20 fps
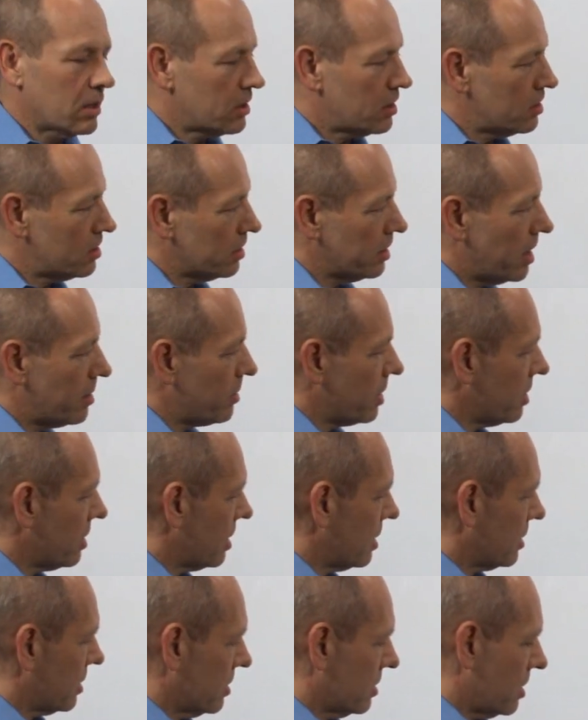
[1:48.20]
The dilemma
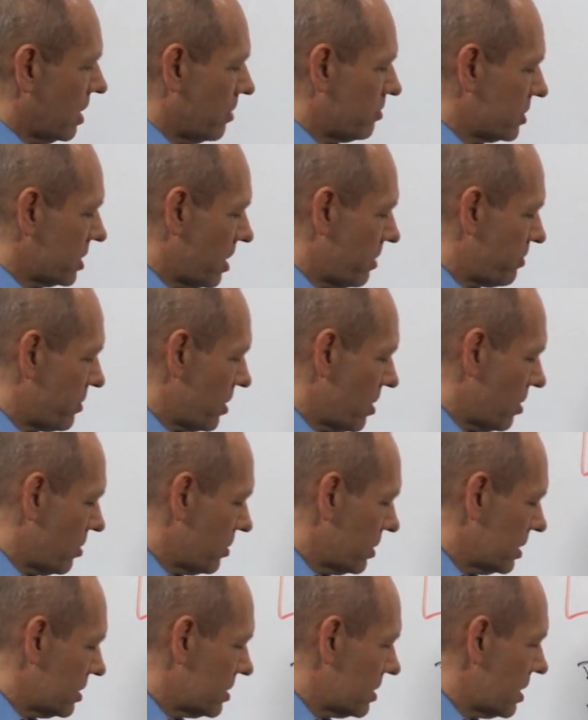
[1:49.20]
that comes up,
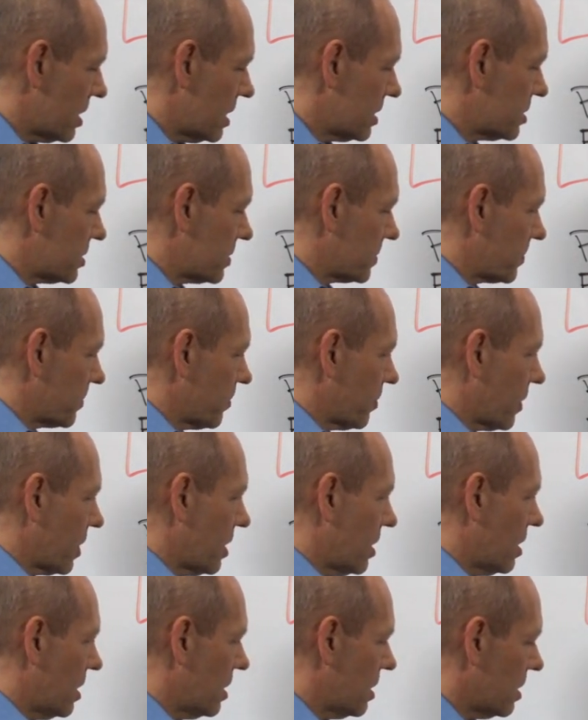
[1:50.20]
though, is this.
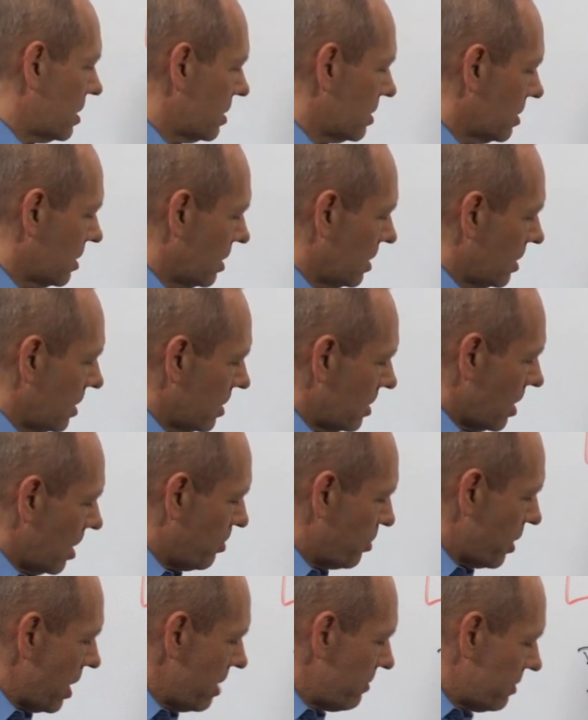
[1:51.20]
Uh,
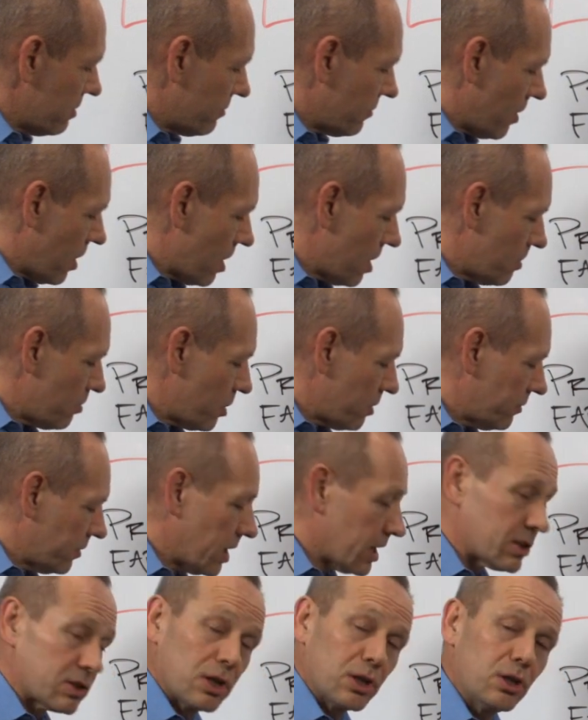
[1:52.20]
a private farm
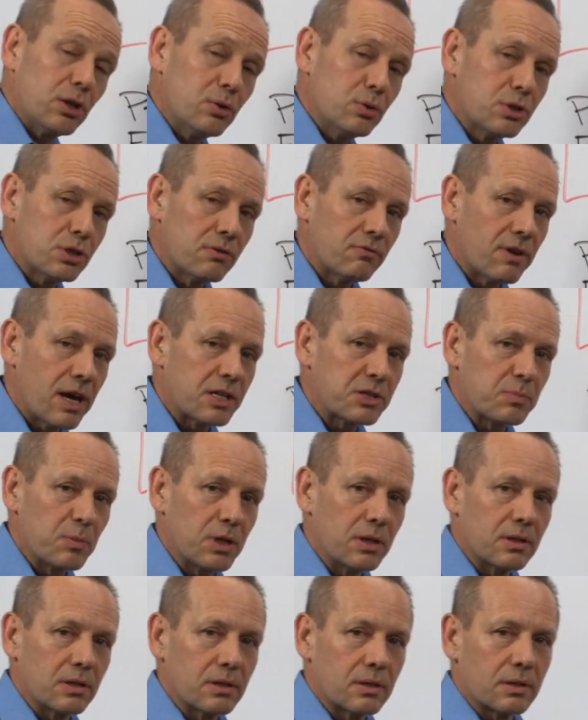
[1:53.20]
reflects a huge
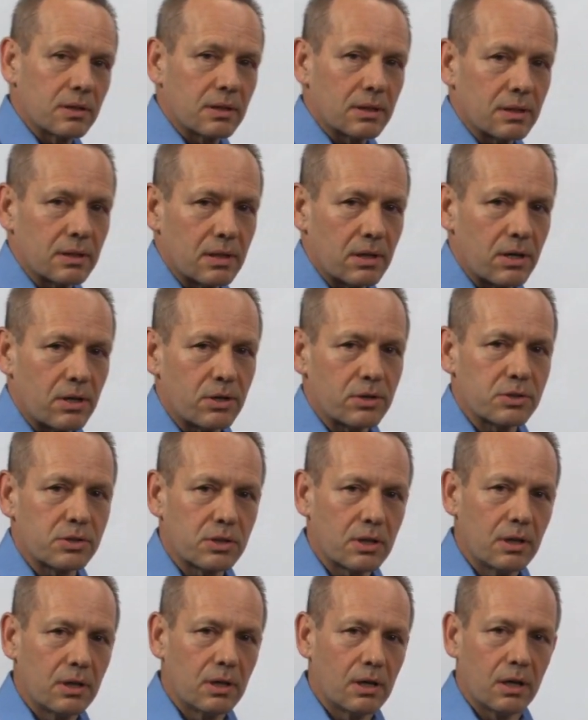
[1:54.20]
investment.
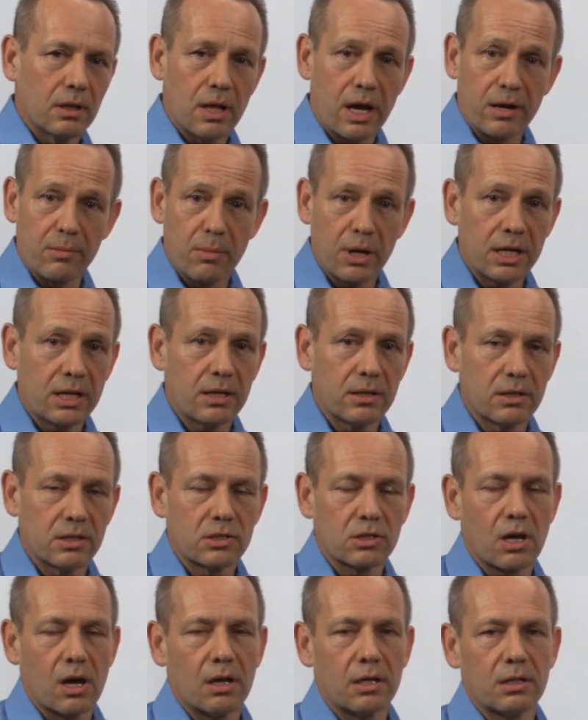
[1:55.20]
There's a lot of money
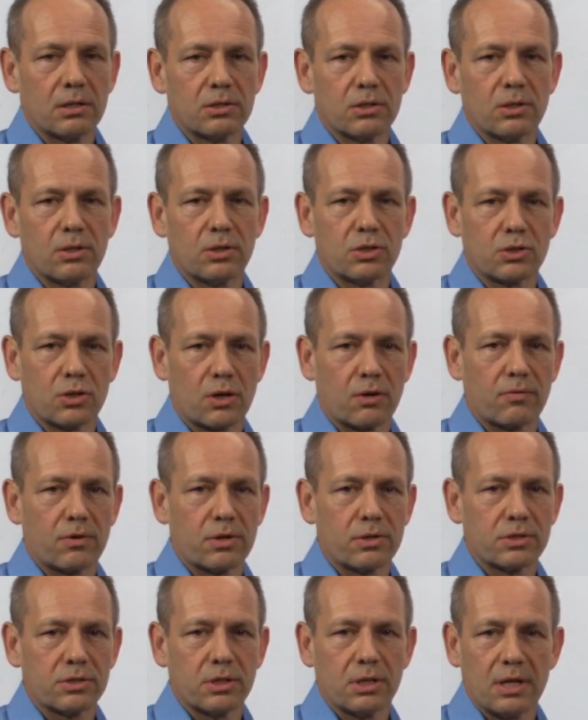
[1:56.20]
that's gone into the
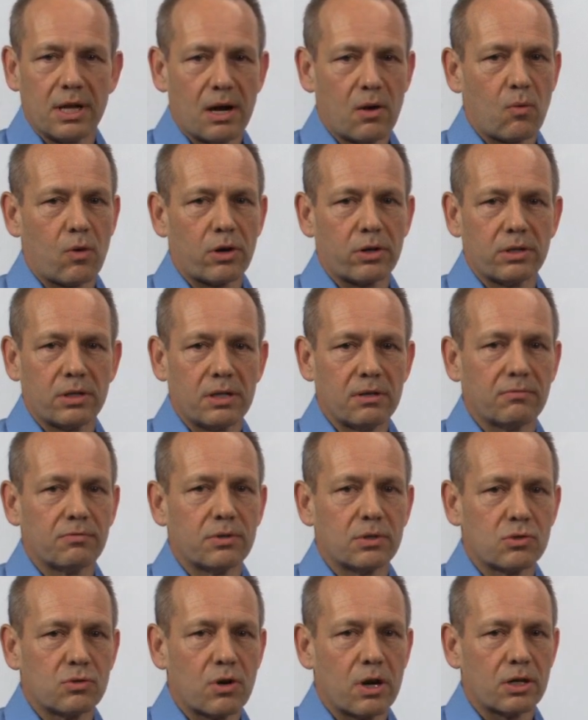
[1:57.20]
servers, the network, the
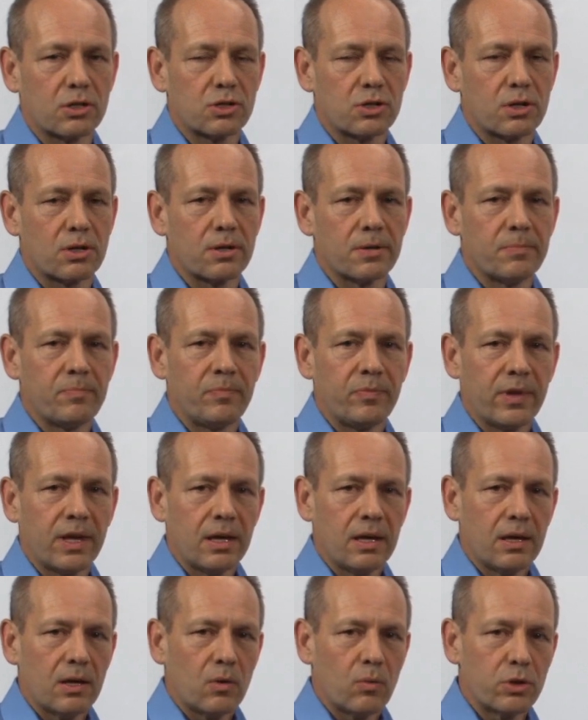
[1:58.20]
infrastructure,
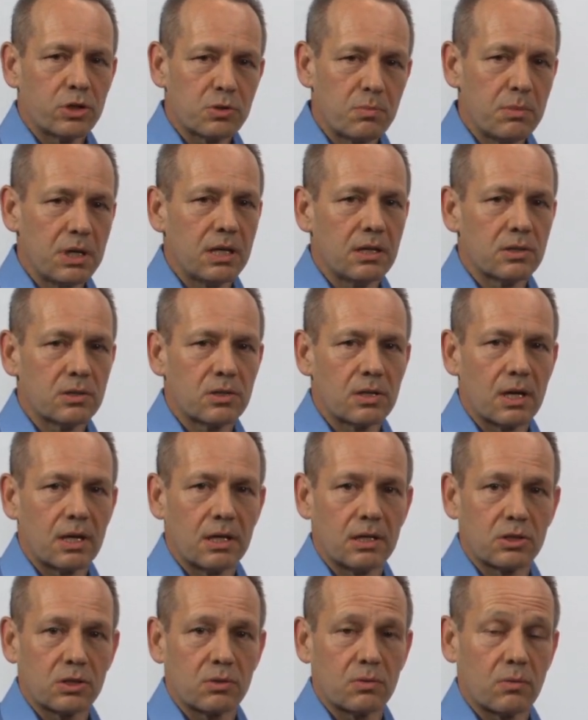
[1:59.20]
which means that
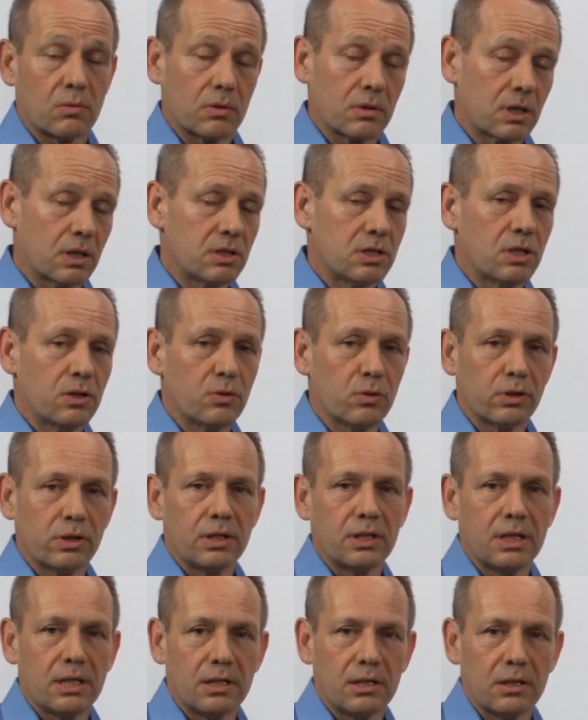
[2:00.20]
it's
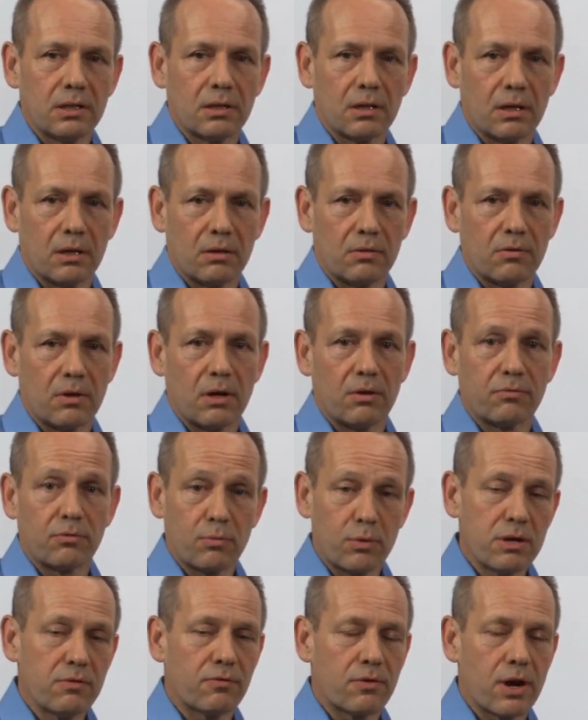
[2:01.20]
continually needing of,
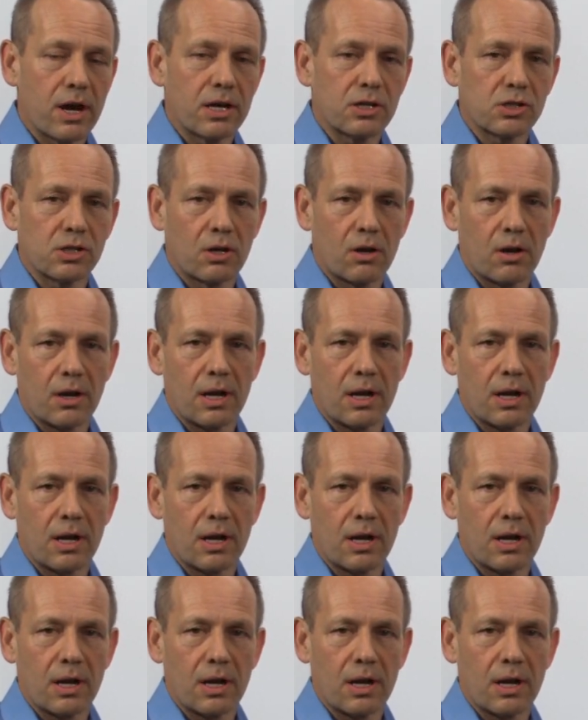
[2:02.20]
of refresh, and